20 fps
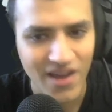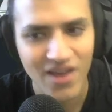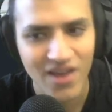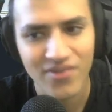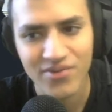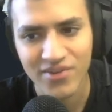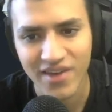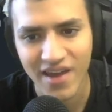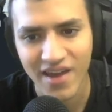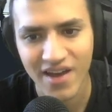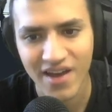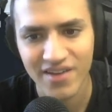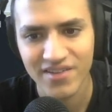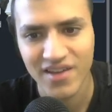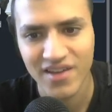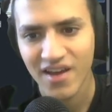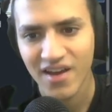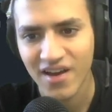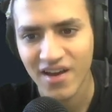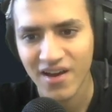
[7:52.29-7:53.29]
If you can't,
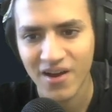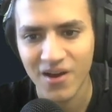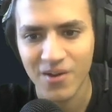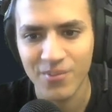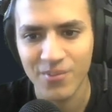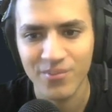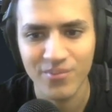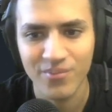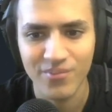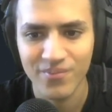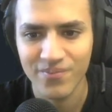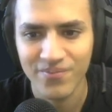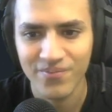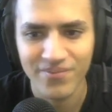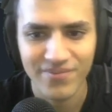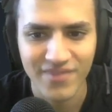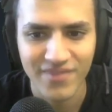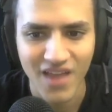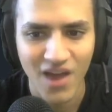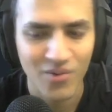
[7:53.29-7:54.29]
um,
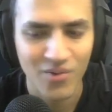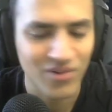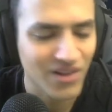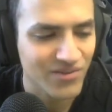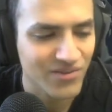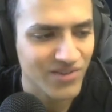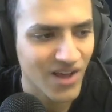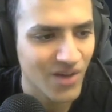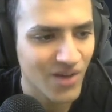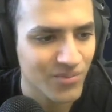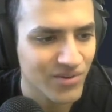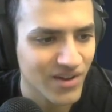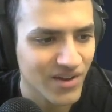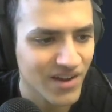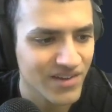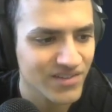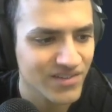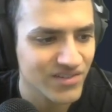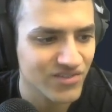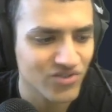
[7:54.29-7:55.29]
I would love to help you
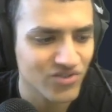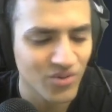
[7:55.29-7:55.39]
guys.